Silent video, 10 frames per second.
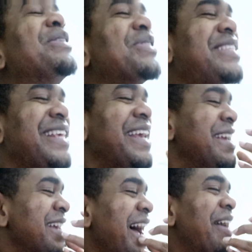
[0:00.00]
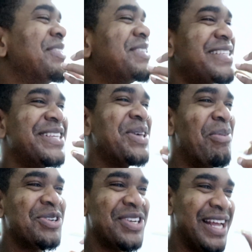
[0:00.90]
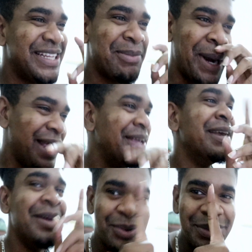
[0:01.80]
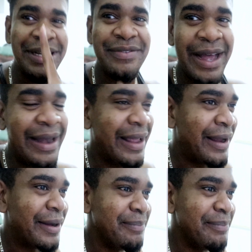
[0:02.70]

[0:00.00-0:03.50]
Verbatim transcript: have to say, I have to say so much on that, but hey, we leave that there.